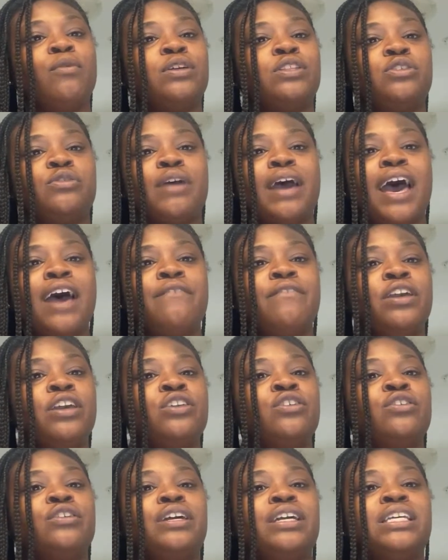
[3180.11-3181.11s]
Once you have it,
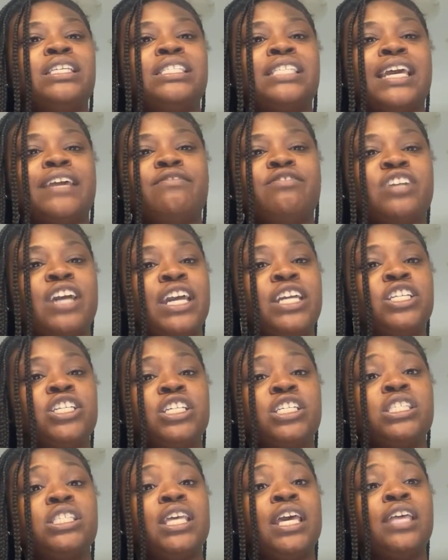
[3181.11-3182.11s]
you'll hit save
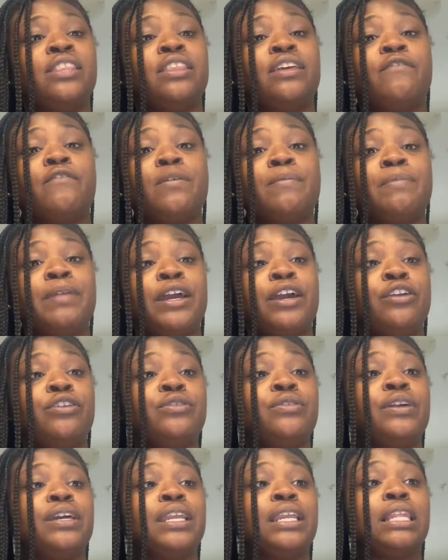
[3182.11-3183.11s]
changes, and then from there
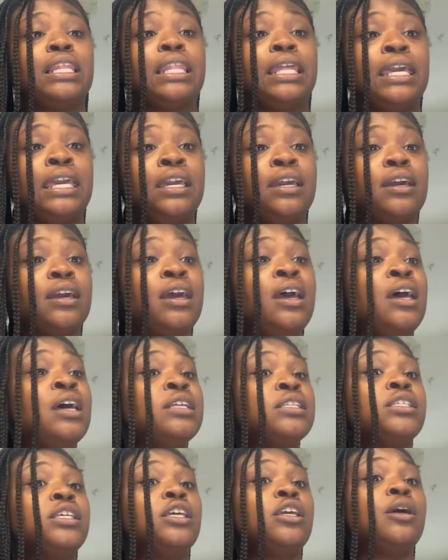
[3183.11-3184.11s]
you'll get a link
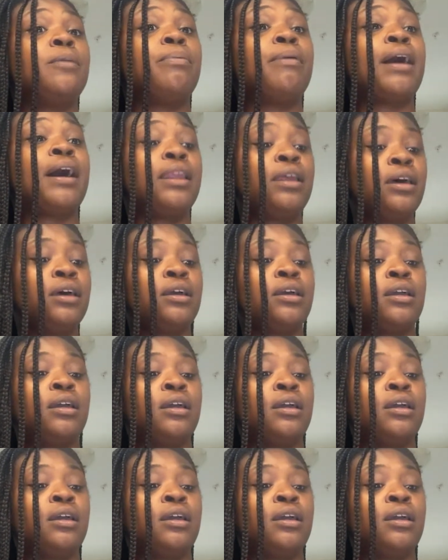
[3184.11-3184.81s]
to your product.